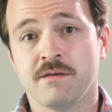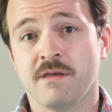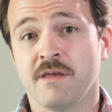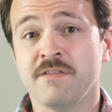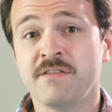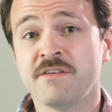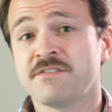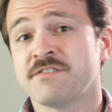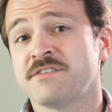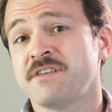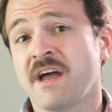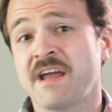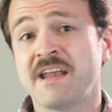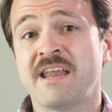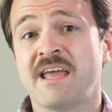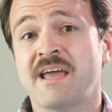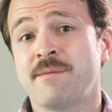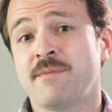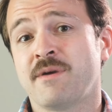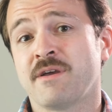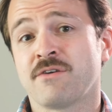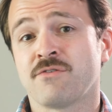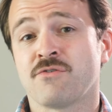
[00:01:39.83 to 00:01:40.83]
And this
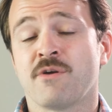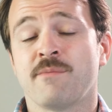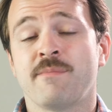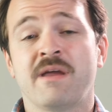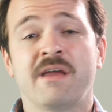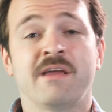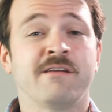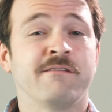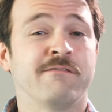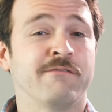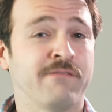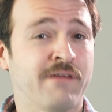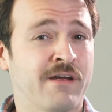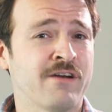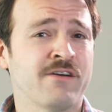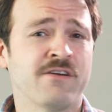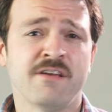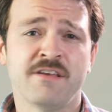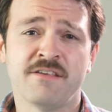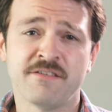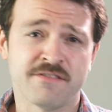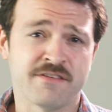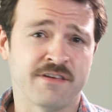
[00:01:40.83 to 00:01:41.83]
dynamic remained
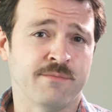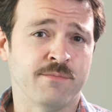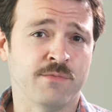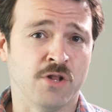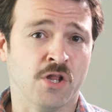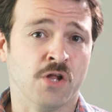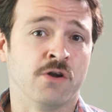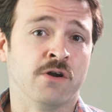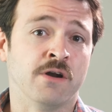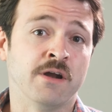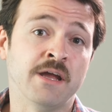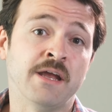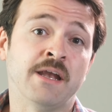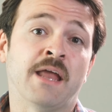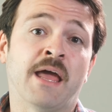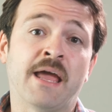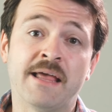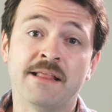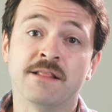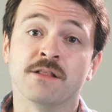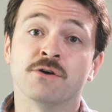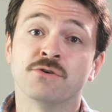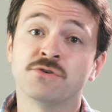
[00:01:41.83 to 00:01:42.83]
very similar in
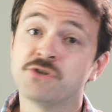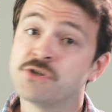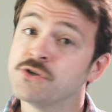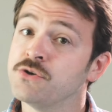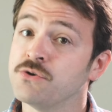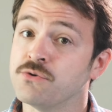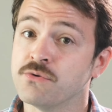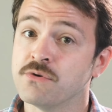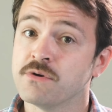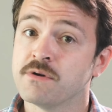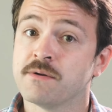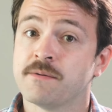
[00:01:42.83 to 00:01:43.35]
Halo 2.